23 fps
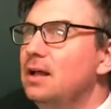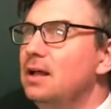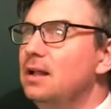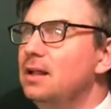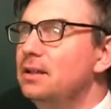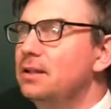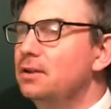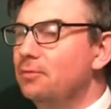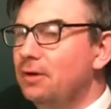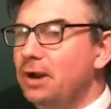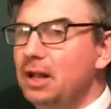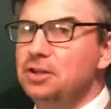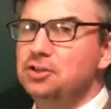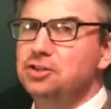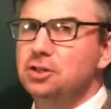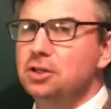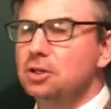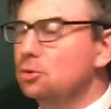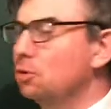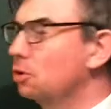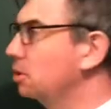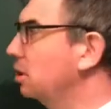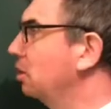the range and
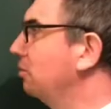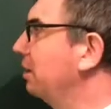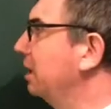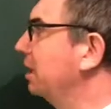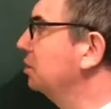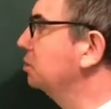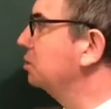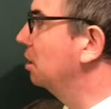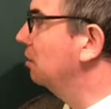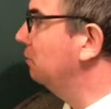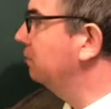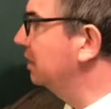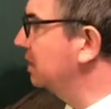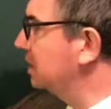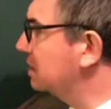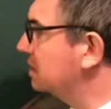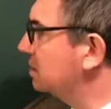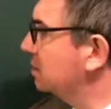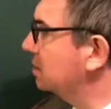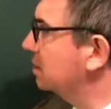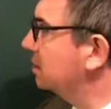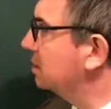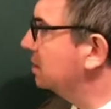interquartile range of this
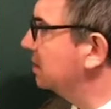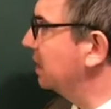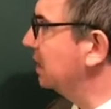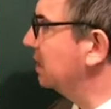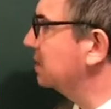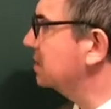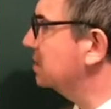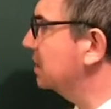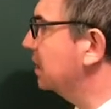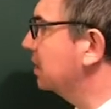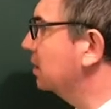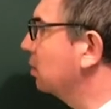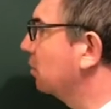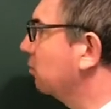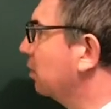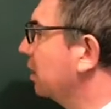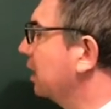data set over